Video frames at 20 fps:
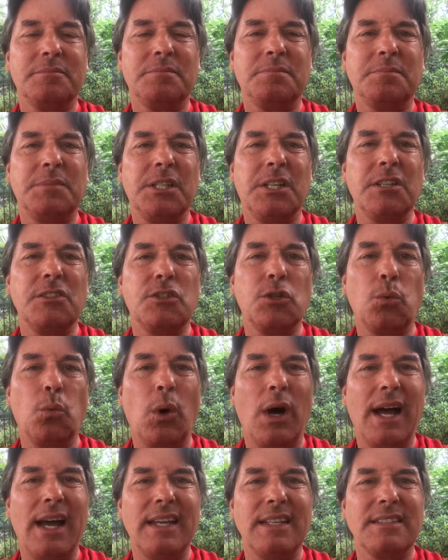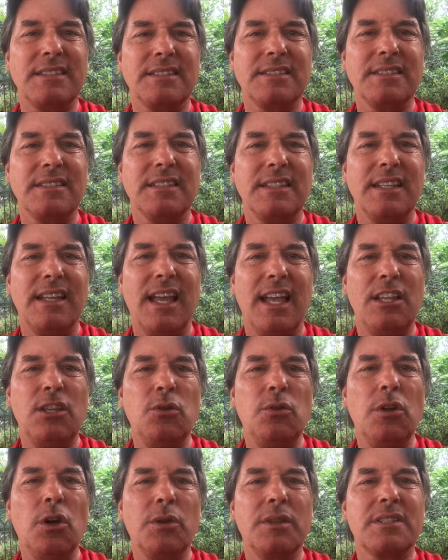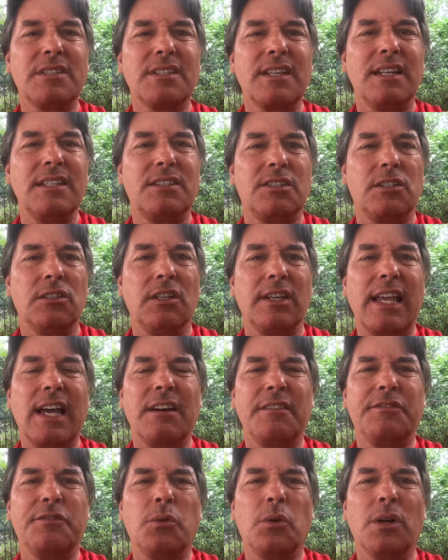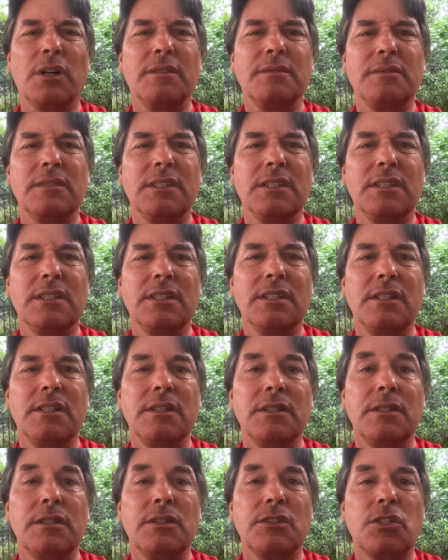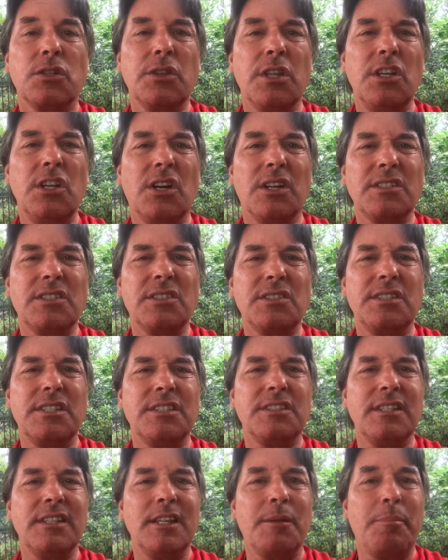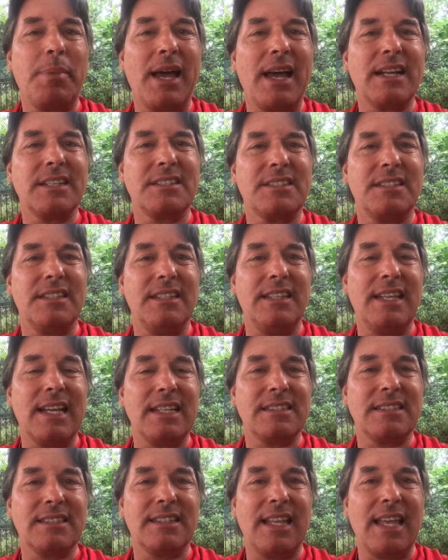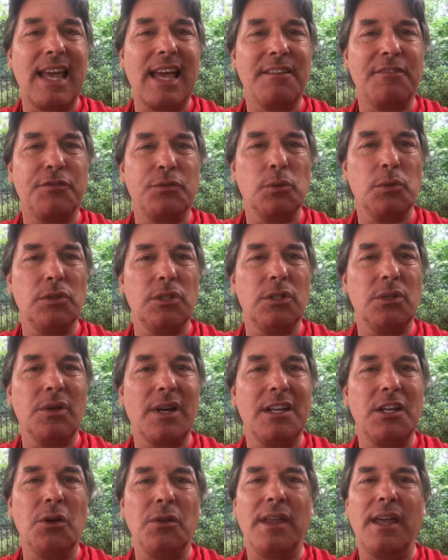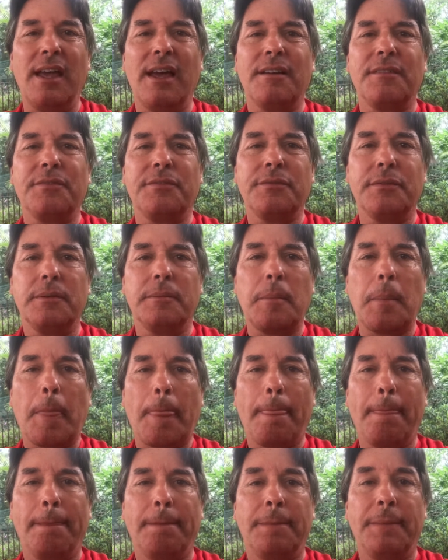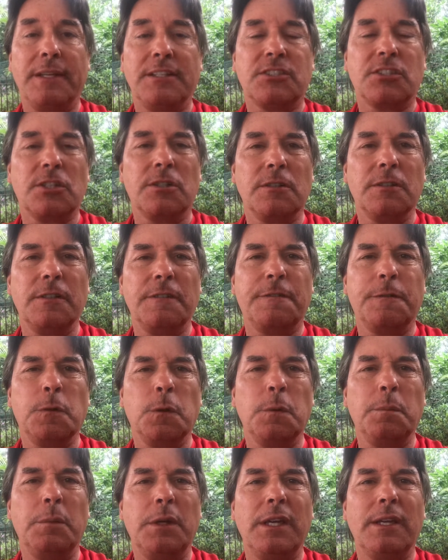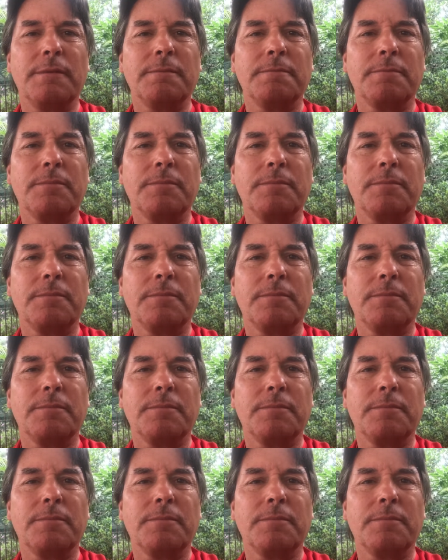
because you're wise and you know the signs to look out for. So the narcissist in the past, yes, they have fooled you. I know they have. They certainly fooled me.